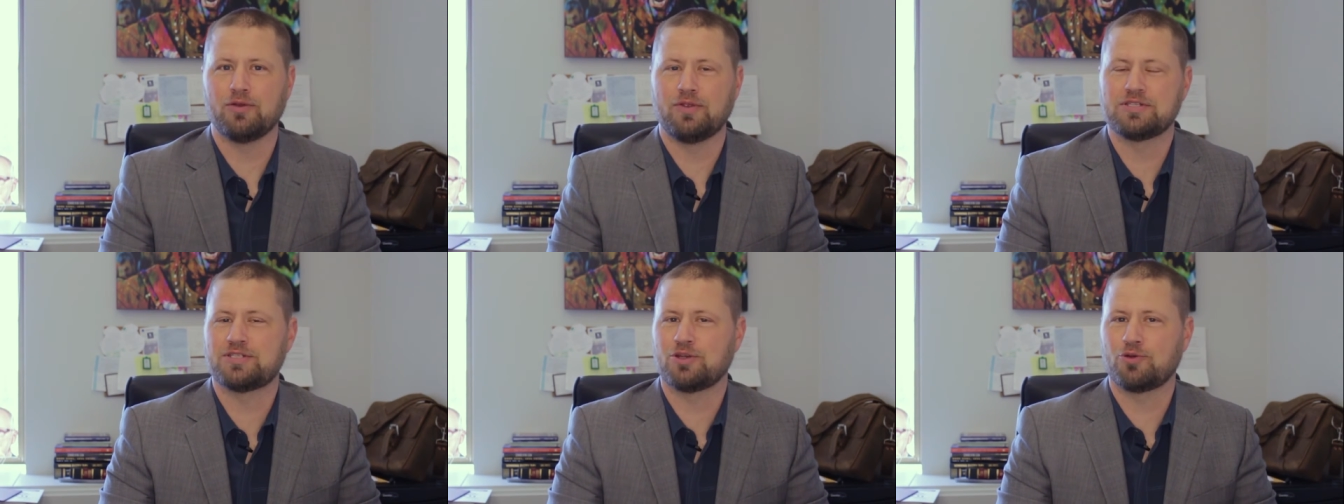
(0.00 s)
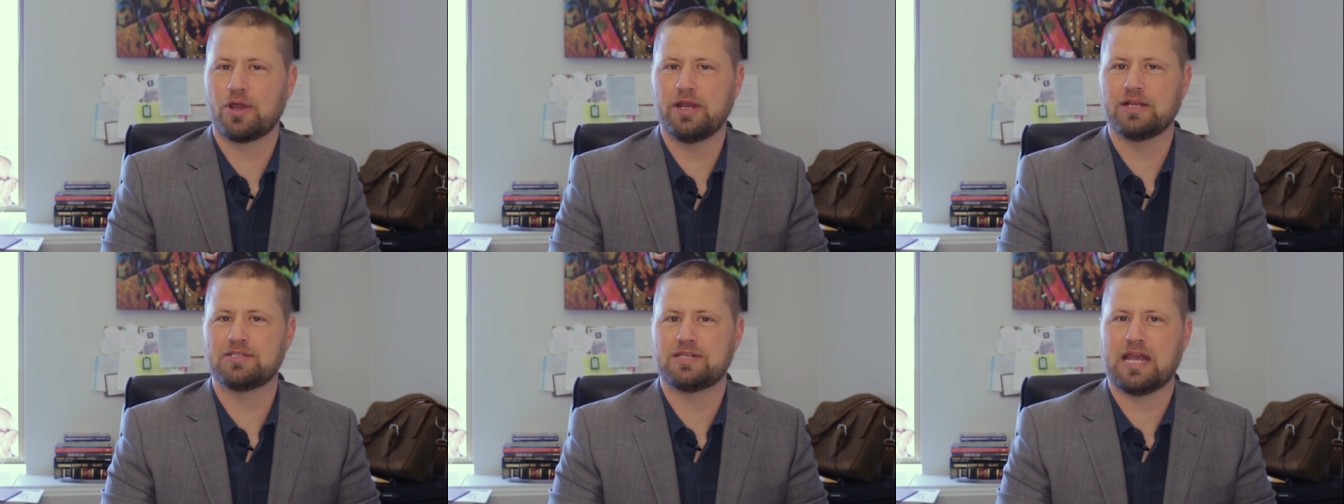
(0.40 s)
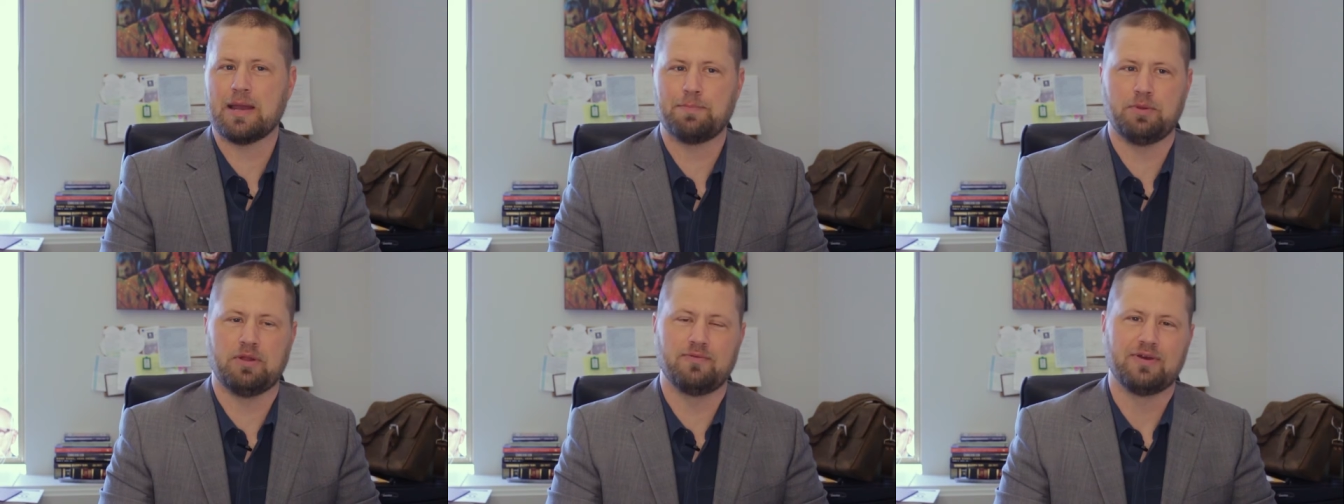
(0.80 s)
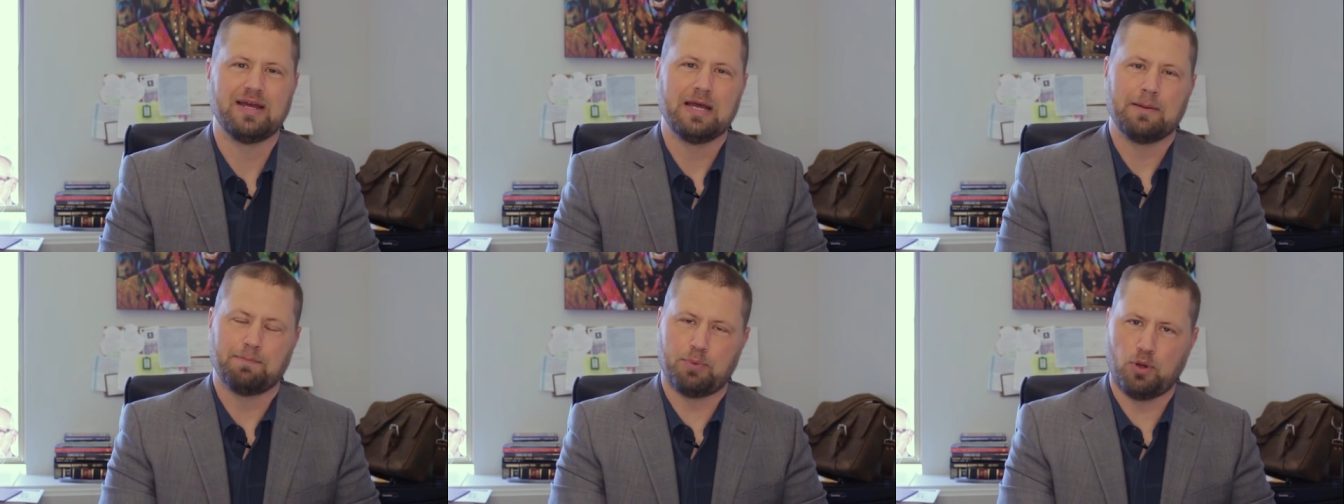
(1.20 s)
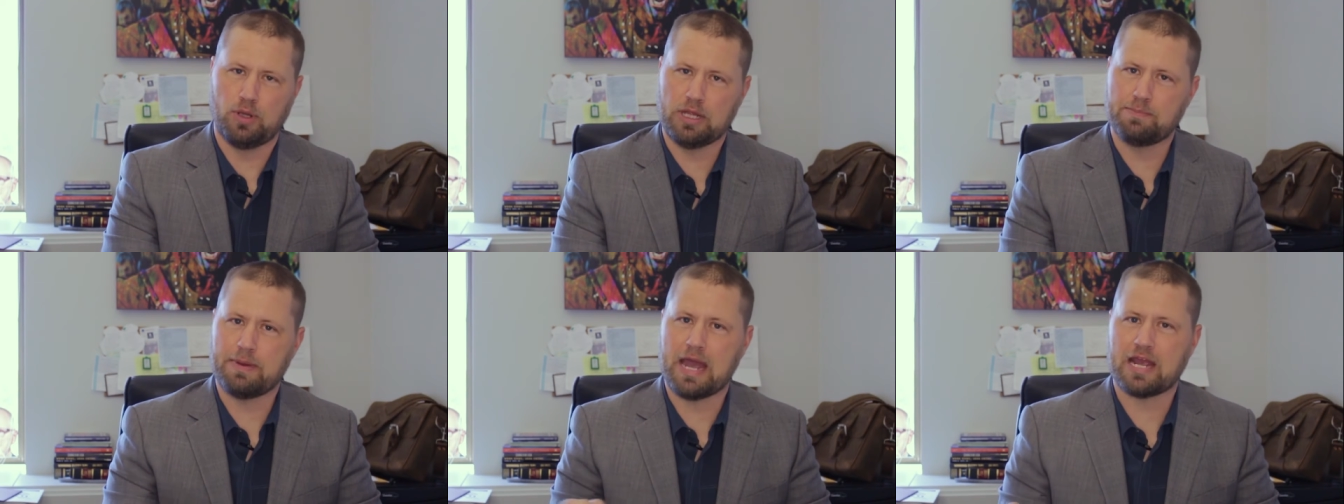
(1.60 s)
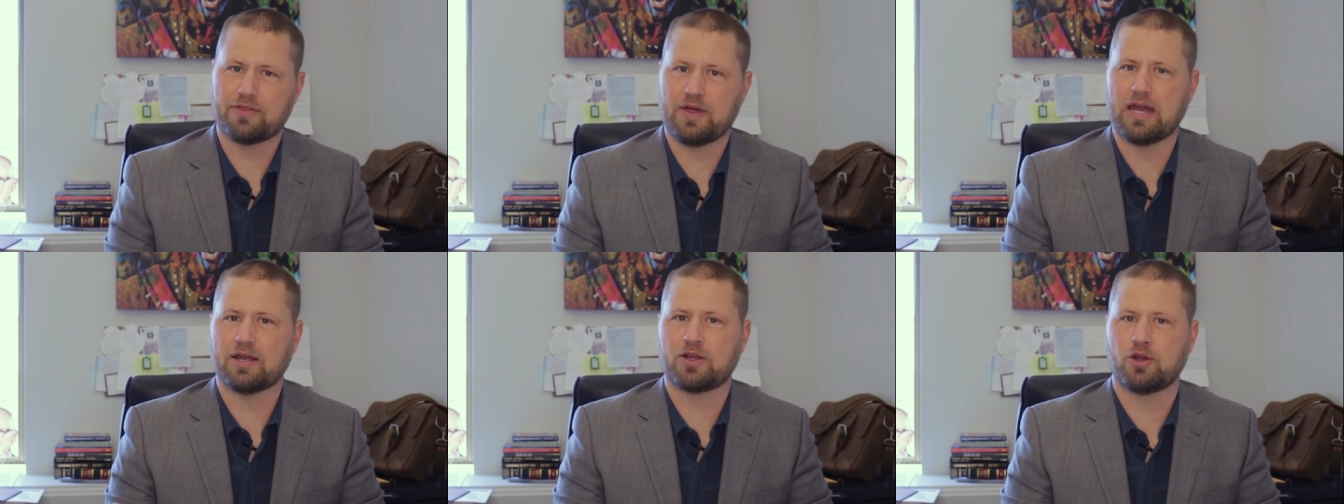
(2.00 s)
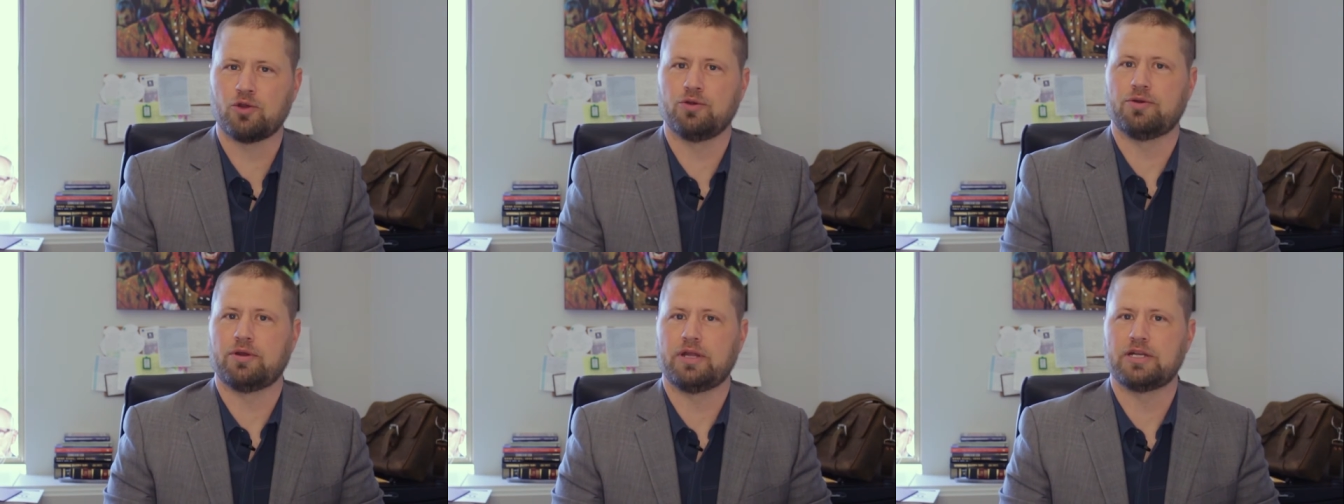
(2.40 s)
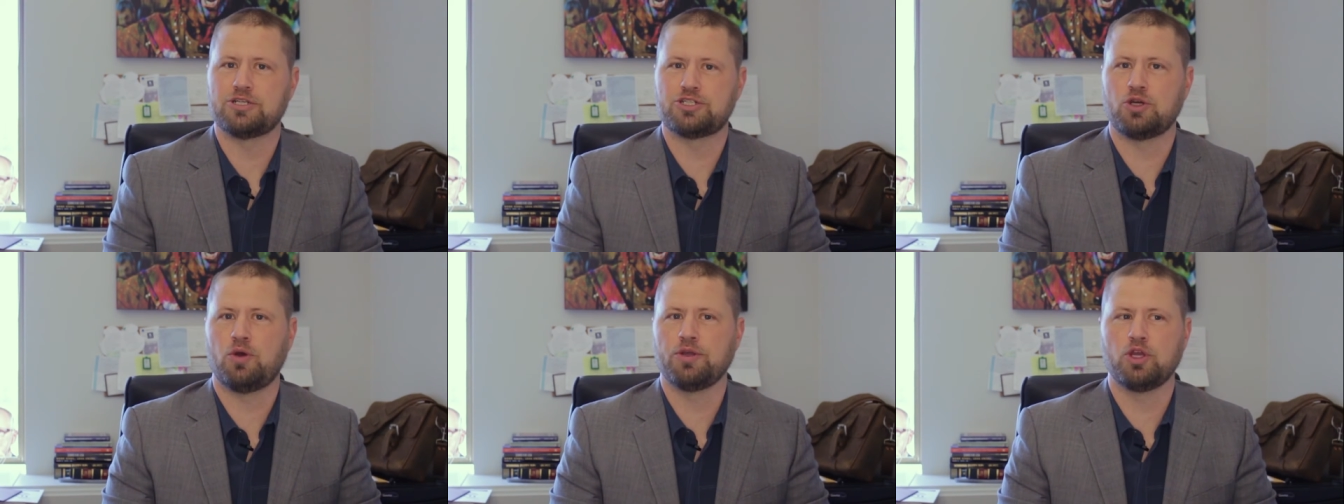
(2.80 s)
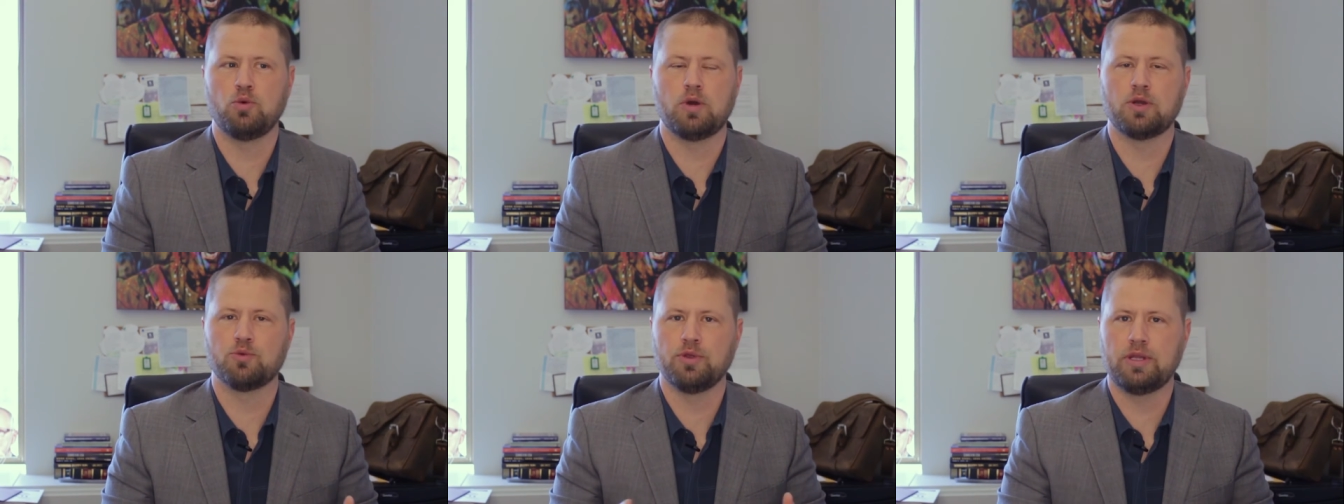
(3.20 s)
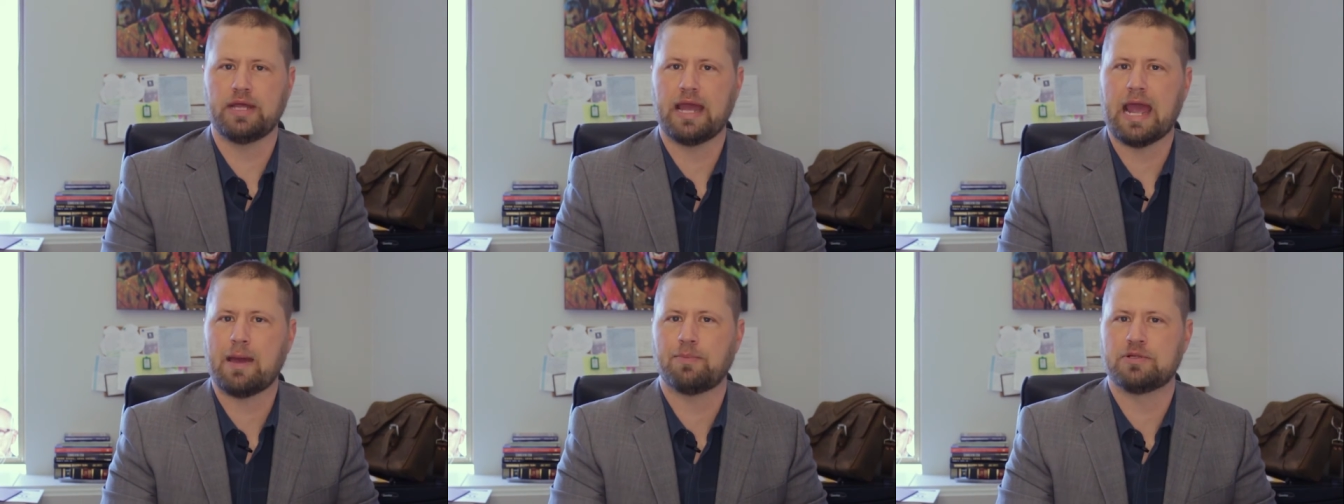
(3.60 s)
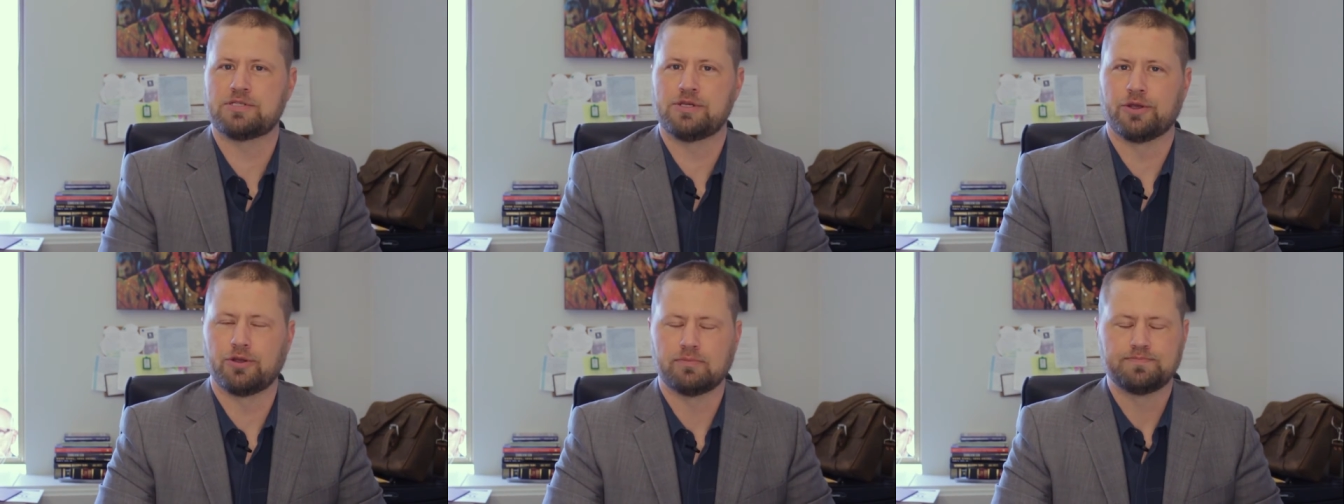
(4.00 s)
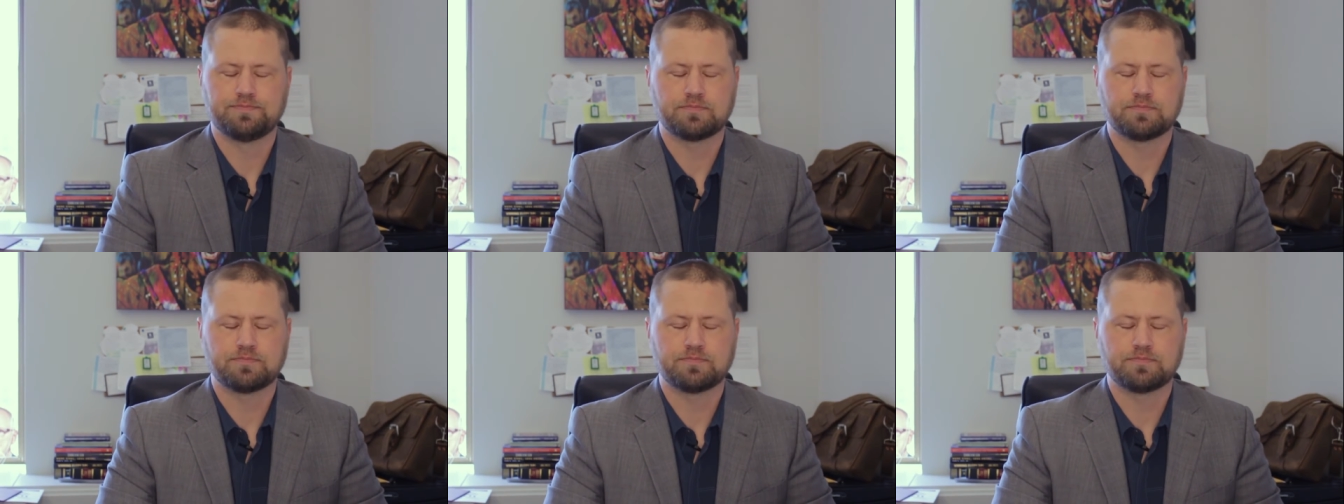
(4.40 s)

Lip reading: and this is a great example of pulling back that curtain and showing you what really happens here.